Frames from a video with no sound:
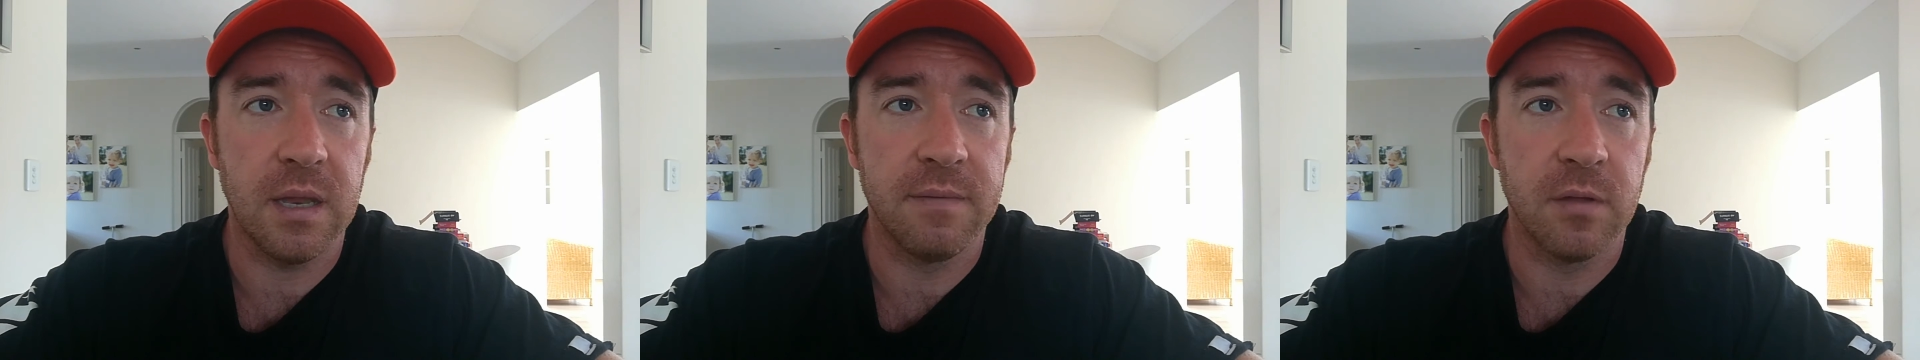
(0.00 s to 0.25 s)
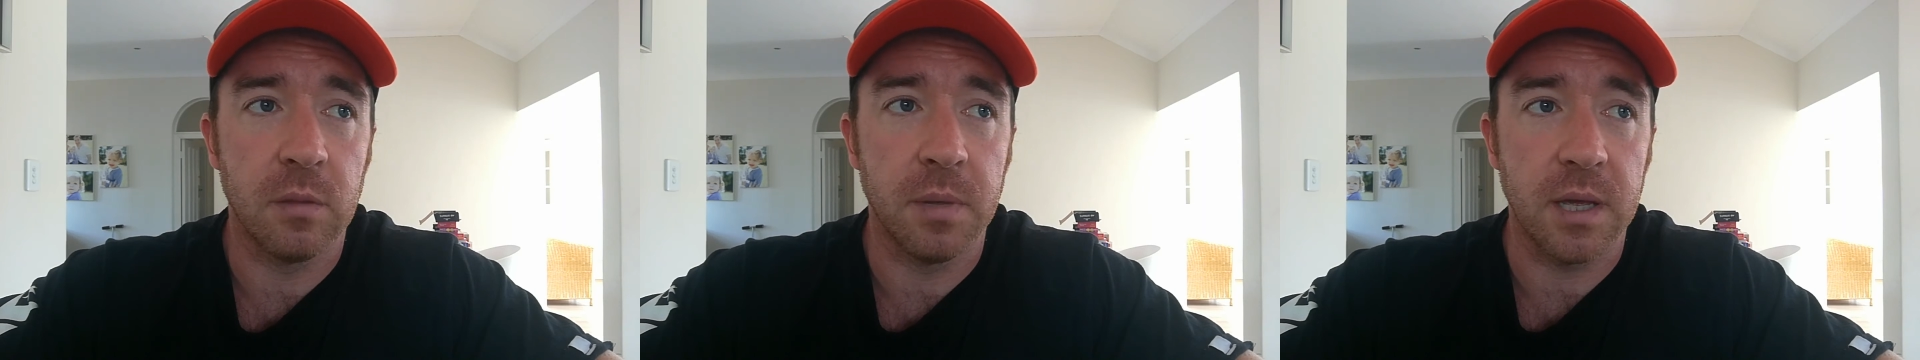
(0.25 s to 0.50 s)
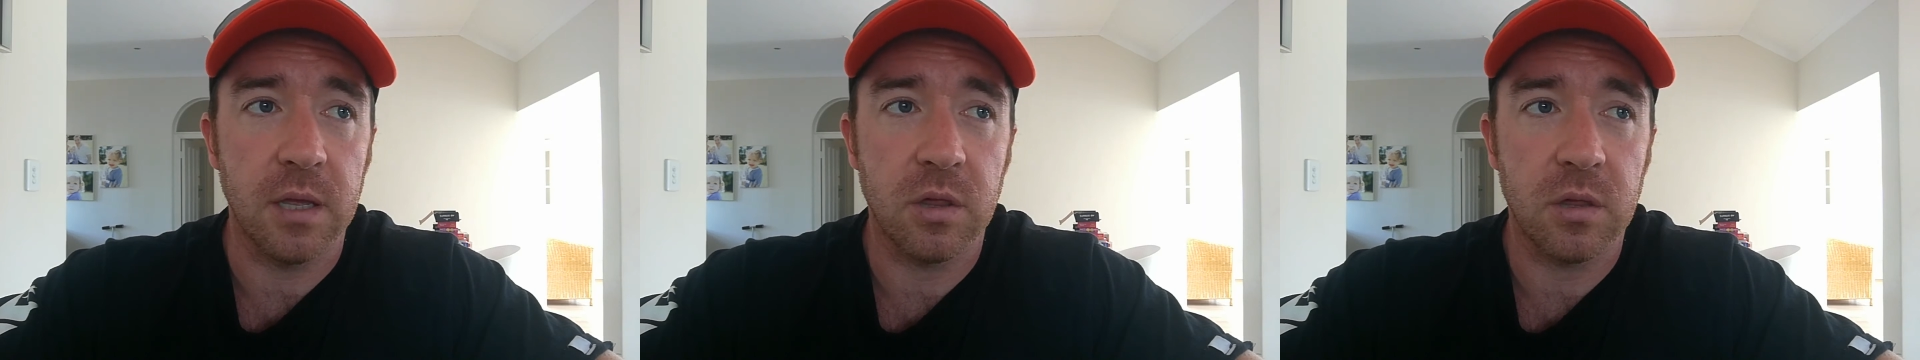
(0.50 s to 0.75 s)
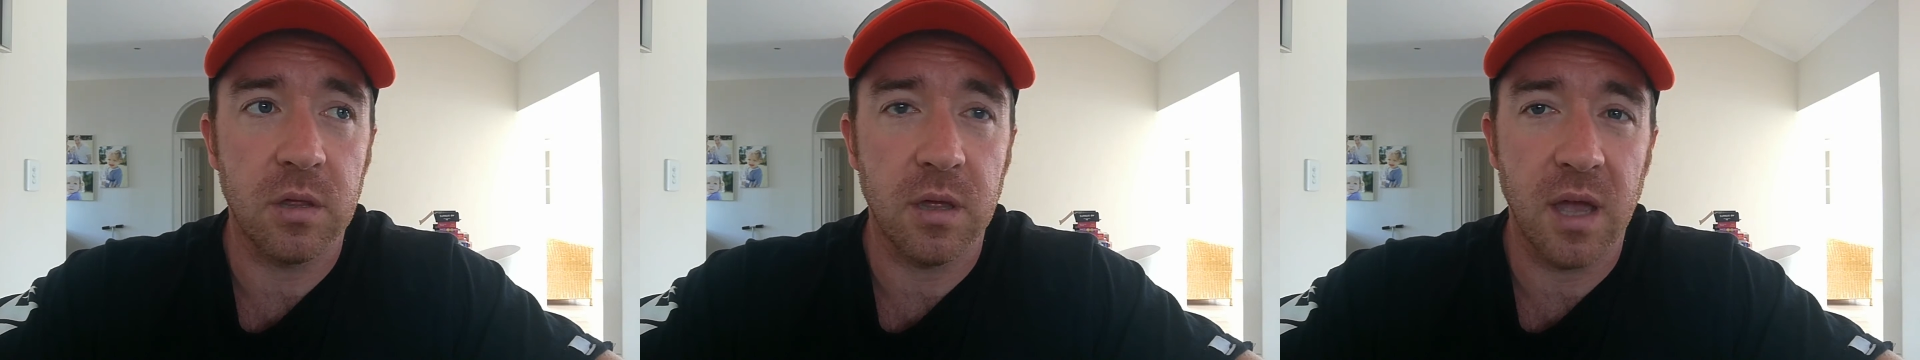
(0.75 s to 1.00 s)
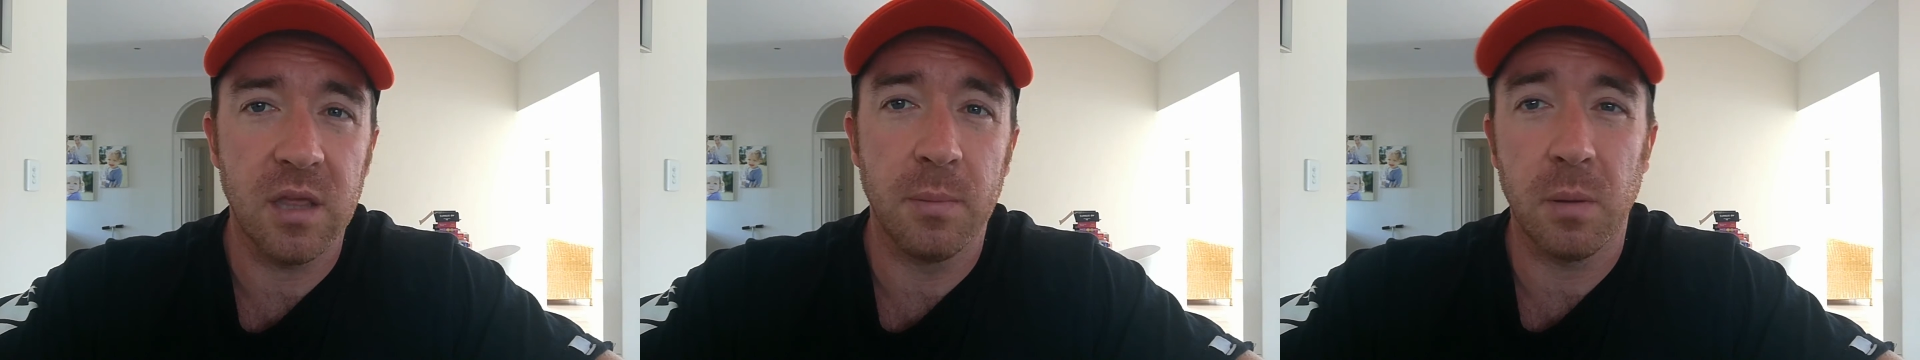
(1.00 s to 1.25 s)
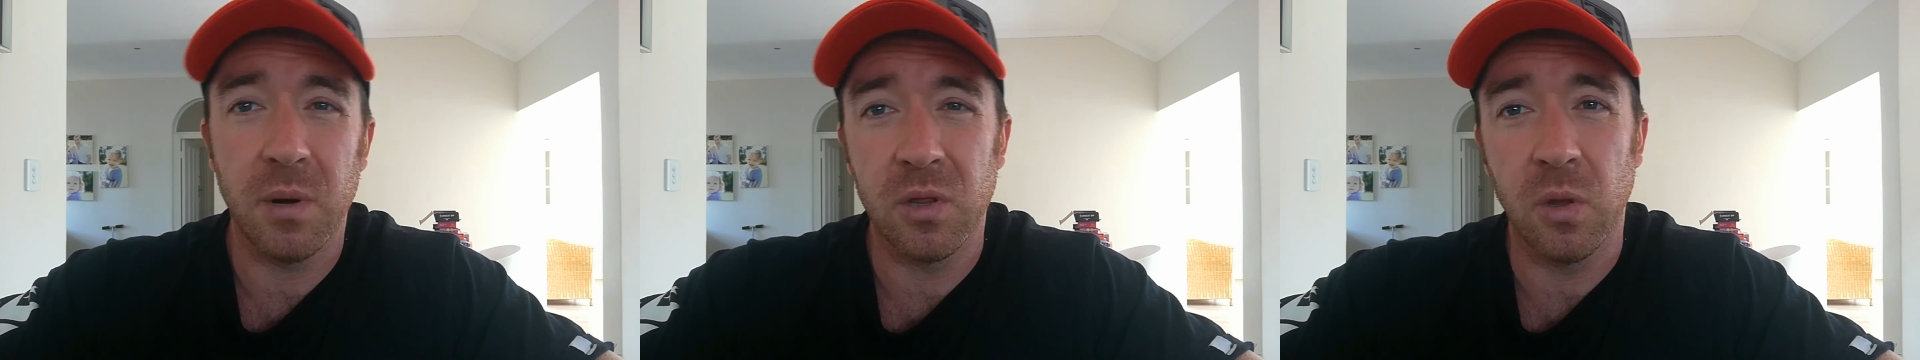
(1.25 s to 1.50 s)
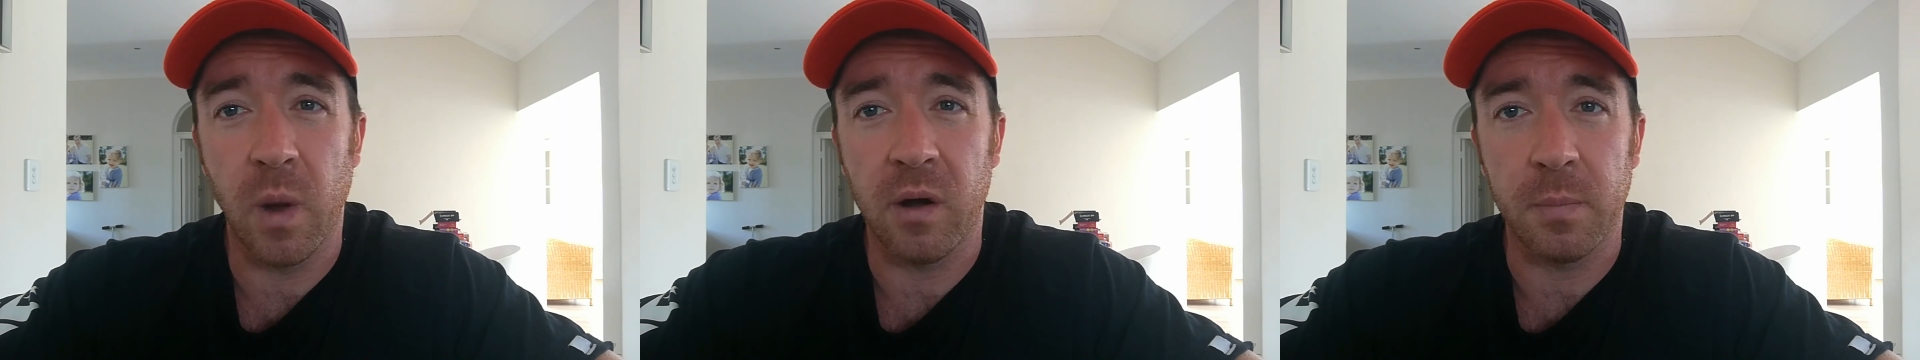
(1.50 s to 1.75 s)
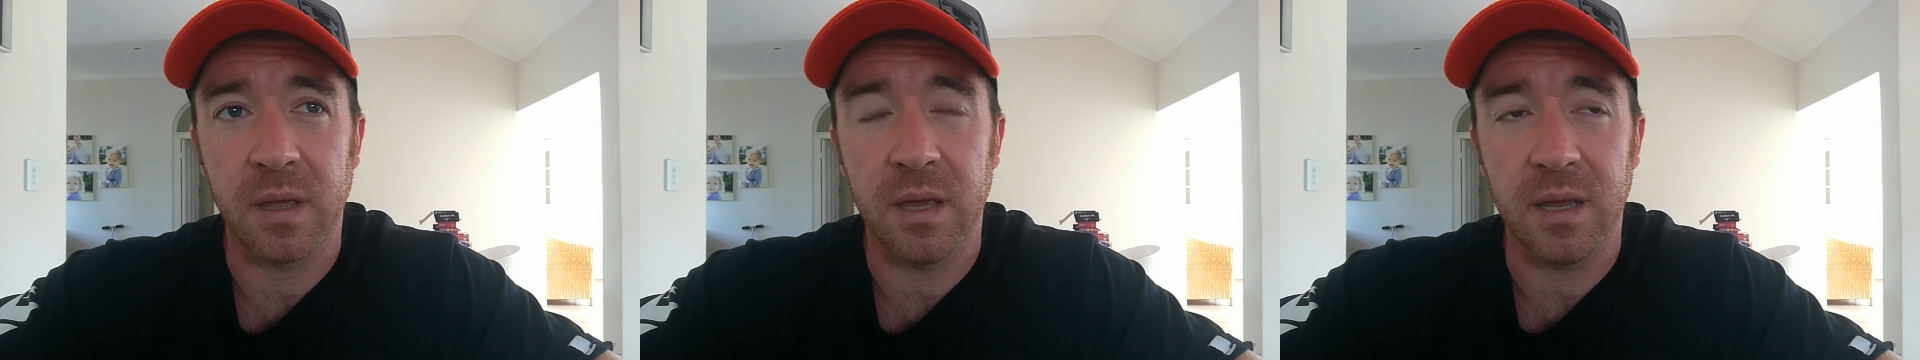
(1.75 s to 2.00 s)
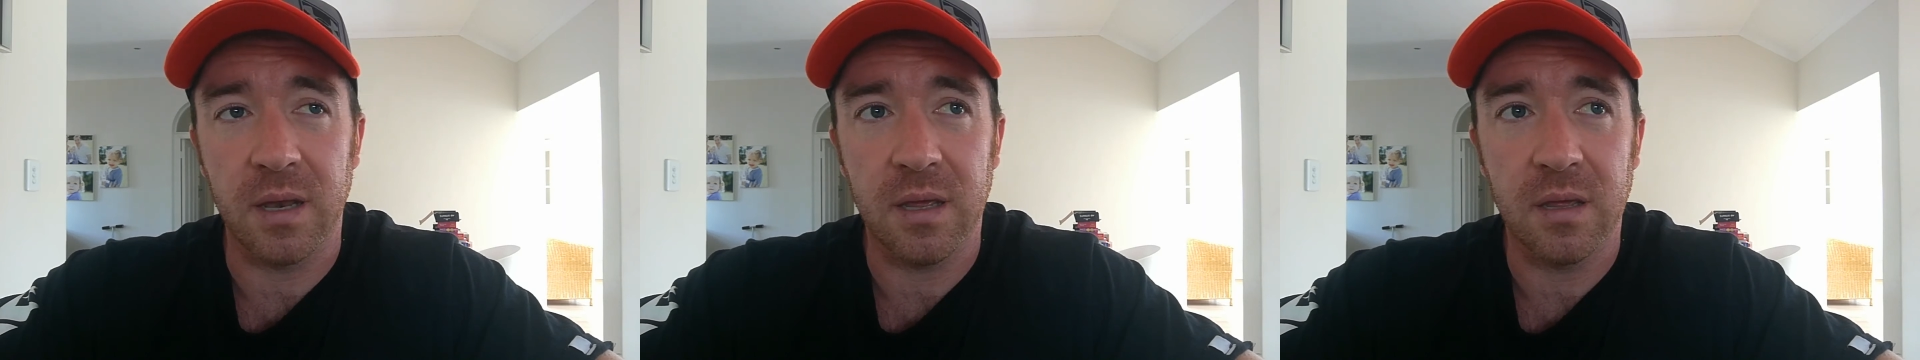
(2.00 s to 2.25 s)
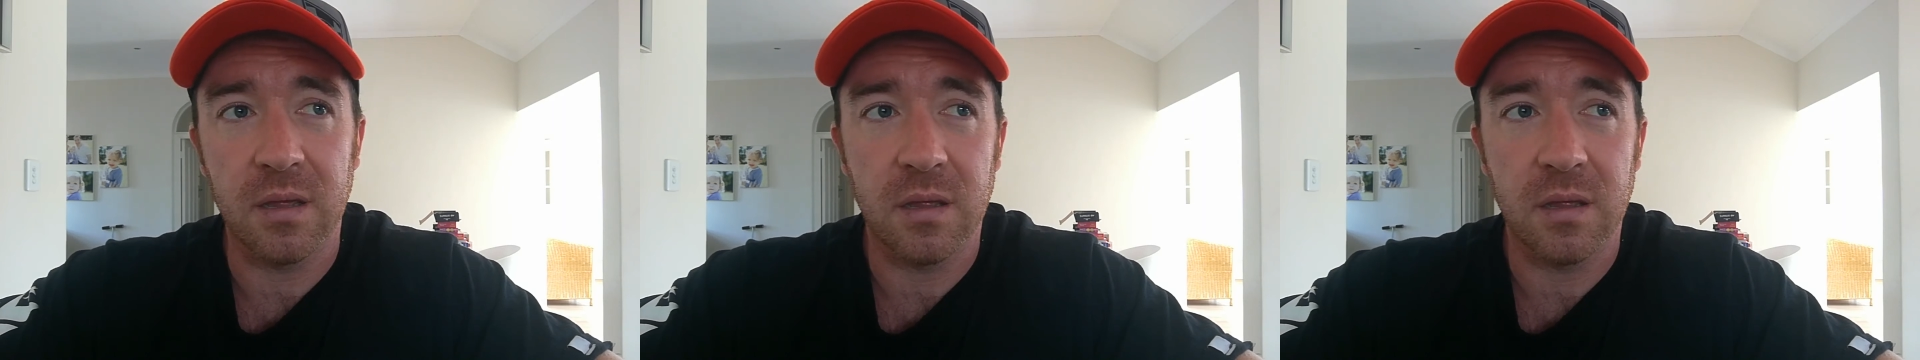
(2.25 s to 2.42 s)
for the beach. And you probably do wear a bikini.